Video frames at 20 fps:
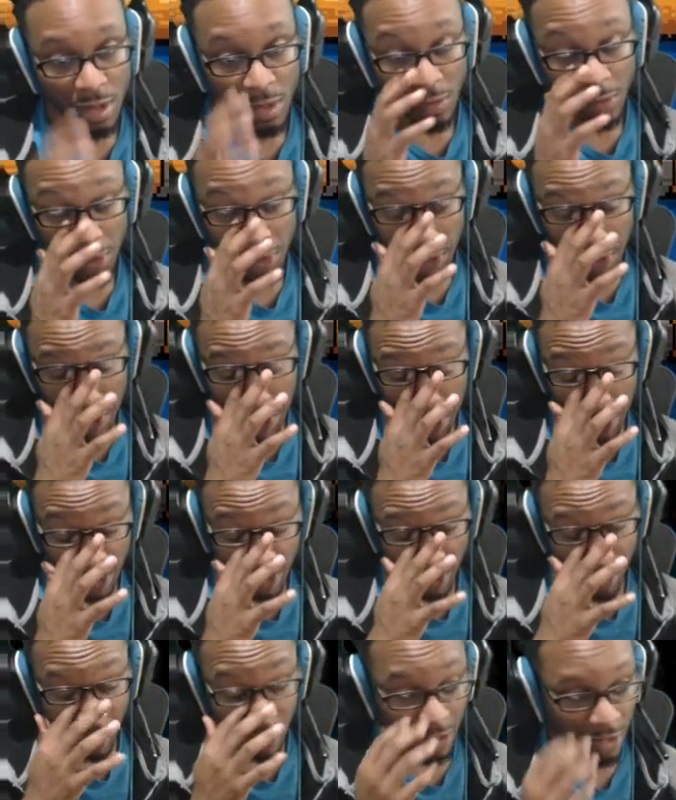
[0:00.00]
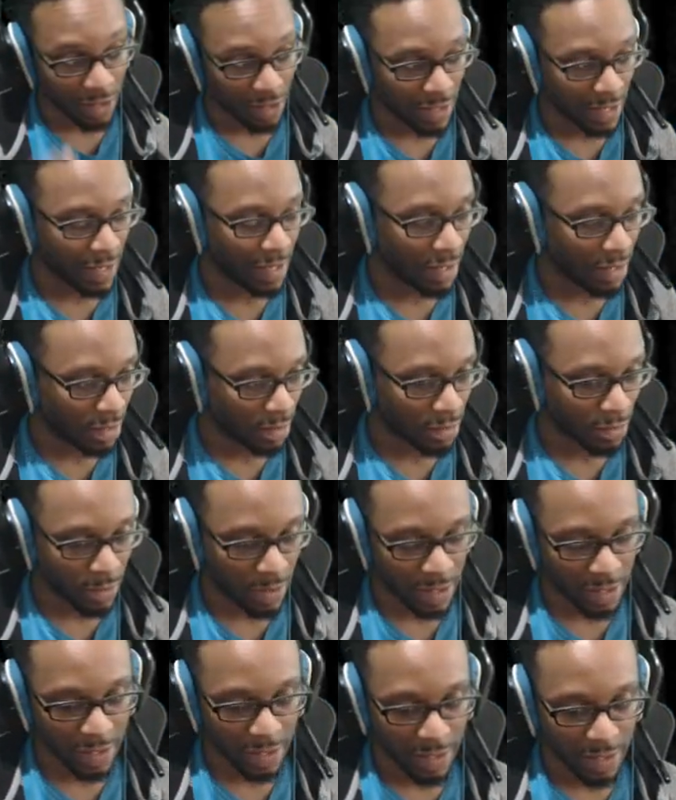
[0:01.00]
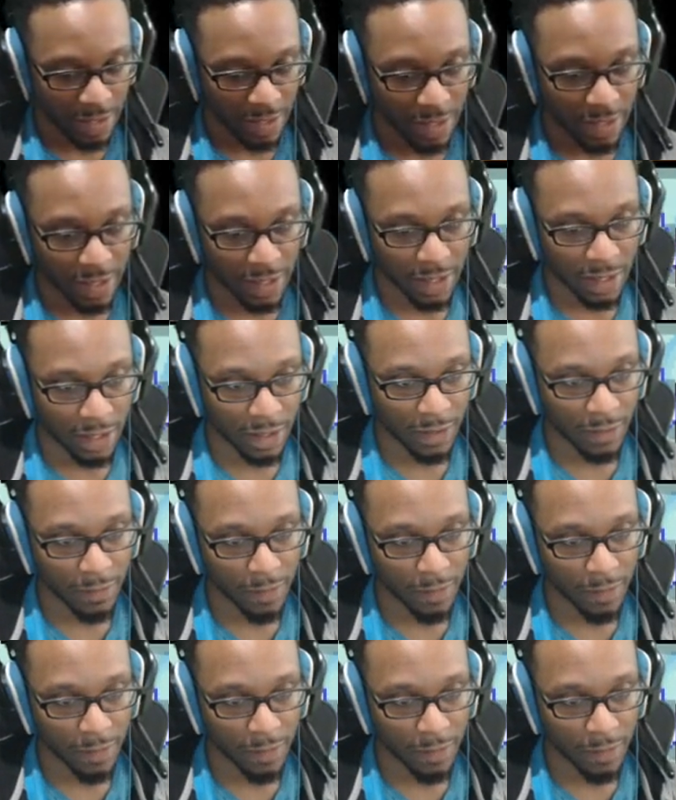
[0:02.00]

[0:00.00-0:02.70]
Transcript: We all hate Greg.